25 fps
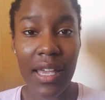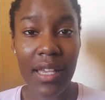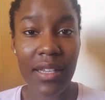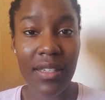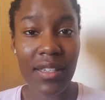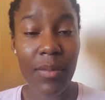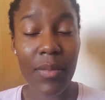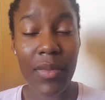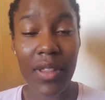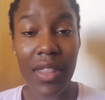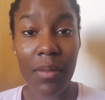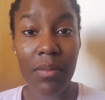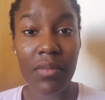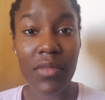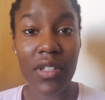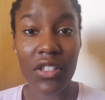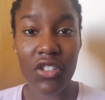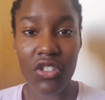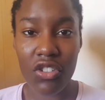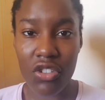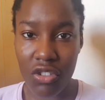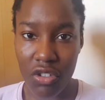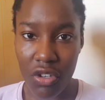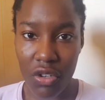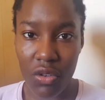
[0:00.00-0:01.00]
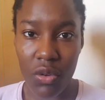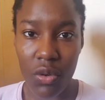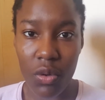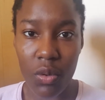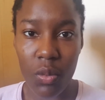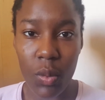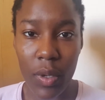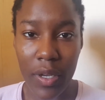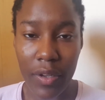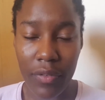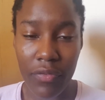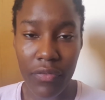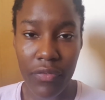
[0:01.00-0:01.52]
some of them did
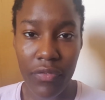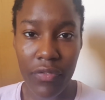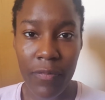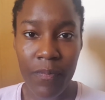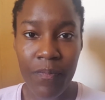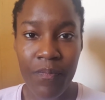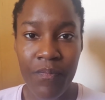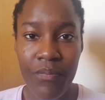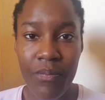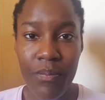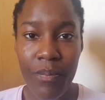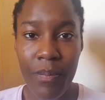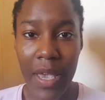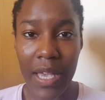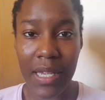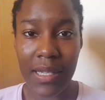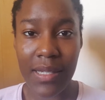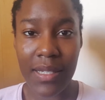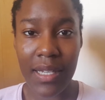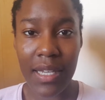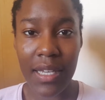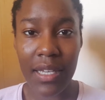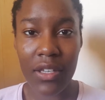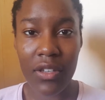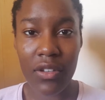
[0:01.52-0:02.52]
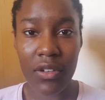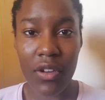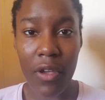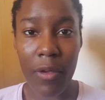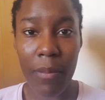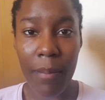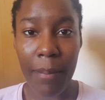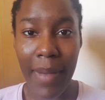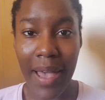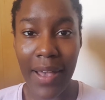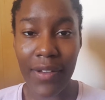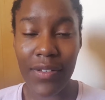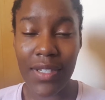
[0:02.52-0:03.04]
struggle with basic, you
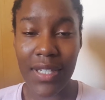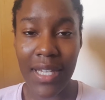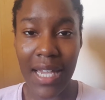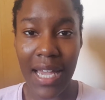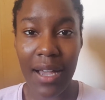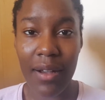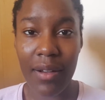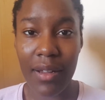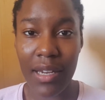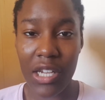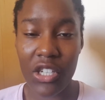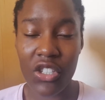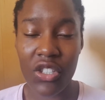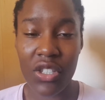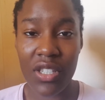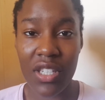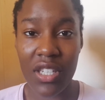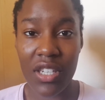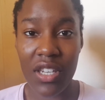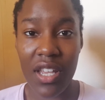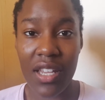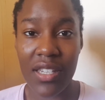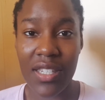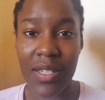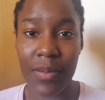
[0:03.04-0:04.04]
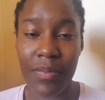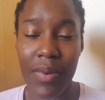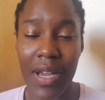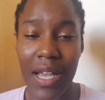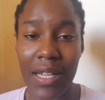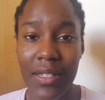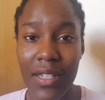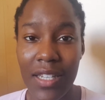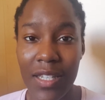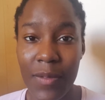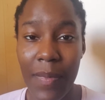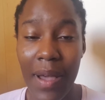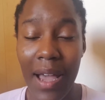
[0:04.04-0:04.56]
know, maths calculations in nursing
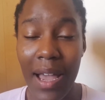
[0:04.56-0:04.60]
practice.